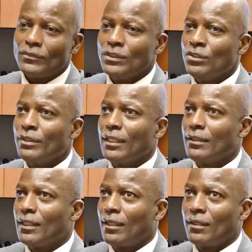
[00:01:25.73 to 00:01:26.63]
you
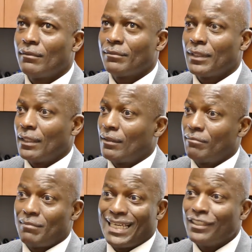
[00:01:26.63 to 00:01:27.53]
can get a
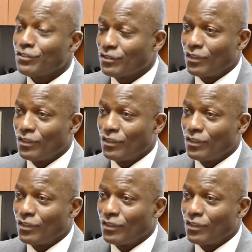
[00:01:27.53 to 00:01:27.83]
master's